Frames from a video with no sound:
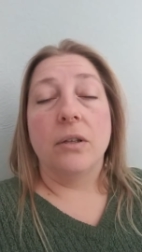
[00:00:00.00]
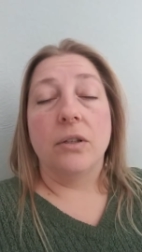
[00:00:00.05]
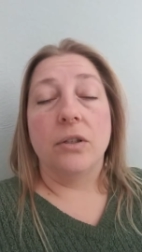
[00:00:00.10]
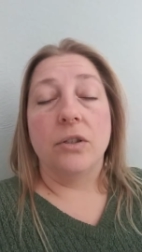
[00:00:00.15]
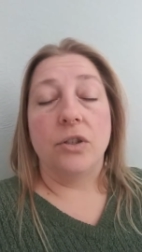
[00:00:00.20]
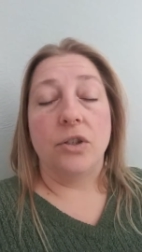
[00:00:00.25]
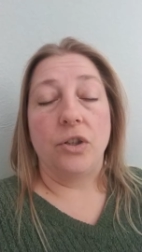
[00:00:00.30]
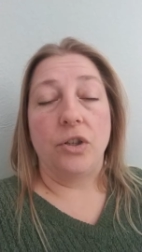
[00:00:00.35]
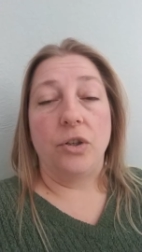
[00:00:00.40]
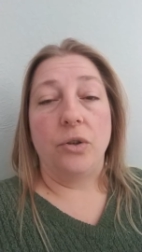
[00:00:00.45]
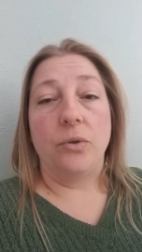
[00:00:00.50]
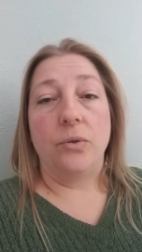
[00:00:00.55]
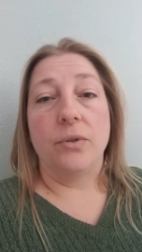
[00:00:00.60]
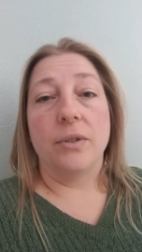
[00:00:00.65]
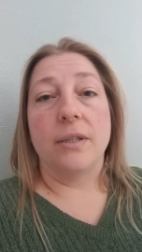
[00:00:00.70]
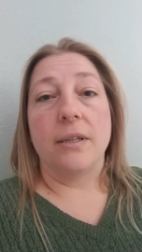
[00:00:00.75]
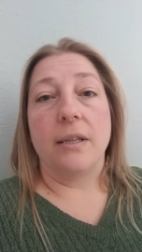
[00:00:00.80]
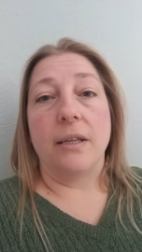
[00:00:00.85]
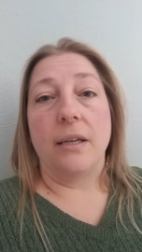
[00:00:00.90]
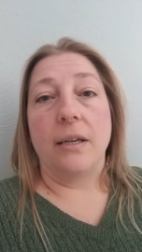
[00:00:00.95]
to use
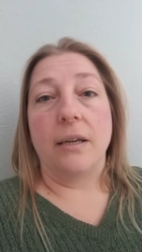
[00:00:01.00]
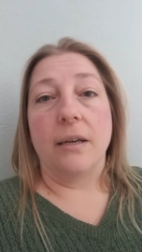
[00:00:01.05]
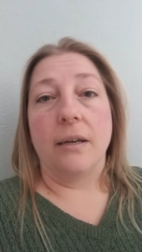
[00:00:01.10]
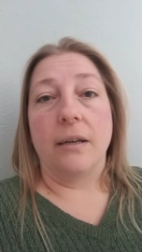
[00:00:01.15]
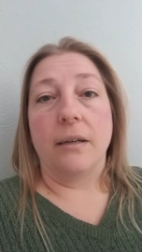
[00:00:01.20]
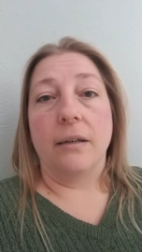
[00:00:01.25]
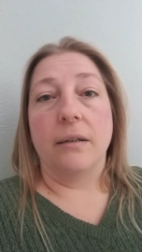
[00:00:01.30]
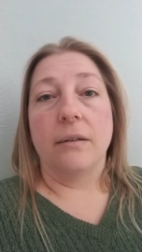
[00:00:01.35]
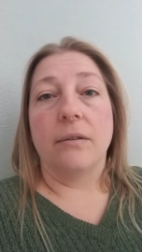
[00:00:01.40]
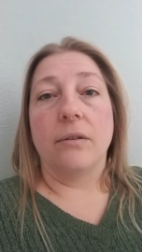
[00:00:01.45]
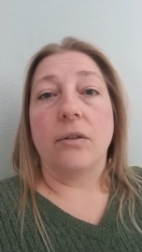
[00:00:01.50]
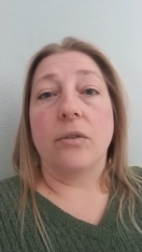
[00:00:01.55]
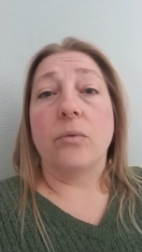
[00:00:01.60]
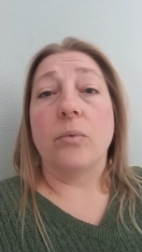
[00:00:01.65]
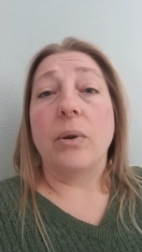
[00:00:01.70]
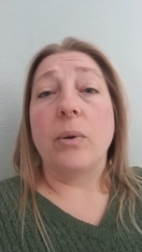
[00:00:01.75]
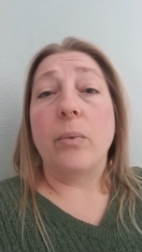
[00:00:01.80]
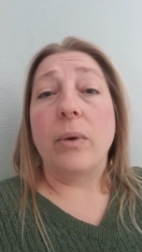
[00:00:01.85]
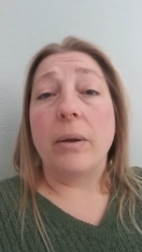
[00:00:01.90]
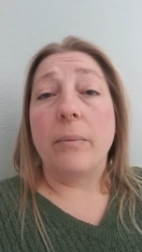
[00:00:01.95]
the uh, the three
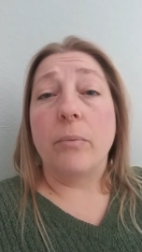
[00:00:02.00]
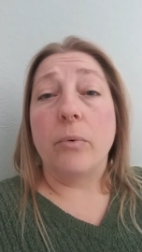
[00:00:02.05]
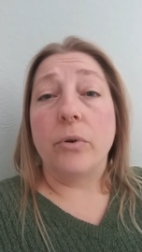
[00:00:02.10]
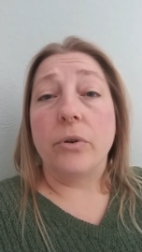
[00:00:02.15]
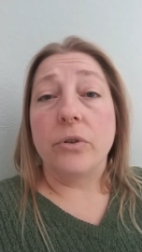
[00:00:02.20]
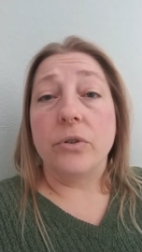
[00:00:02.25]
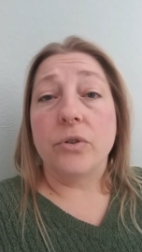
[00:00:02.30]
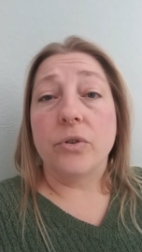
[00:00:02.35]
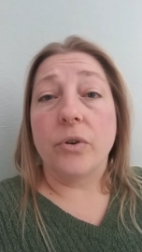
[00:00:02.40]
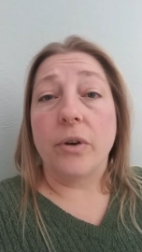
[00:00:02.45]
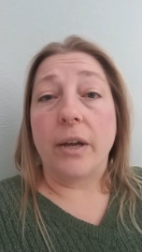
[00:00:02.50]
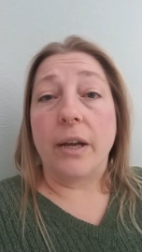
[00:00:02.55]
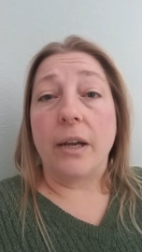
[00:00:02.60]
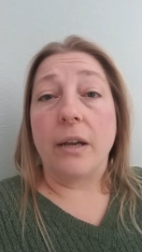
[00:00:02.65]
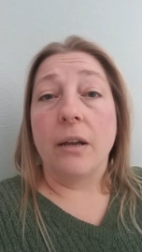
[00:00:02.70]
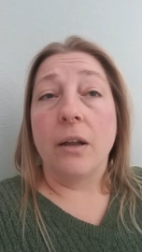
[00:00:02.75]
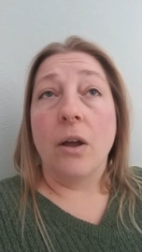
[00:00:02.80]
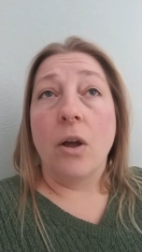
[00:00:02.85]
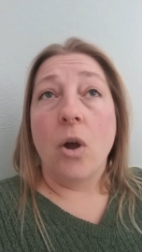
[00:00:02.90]
week board and train,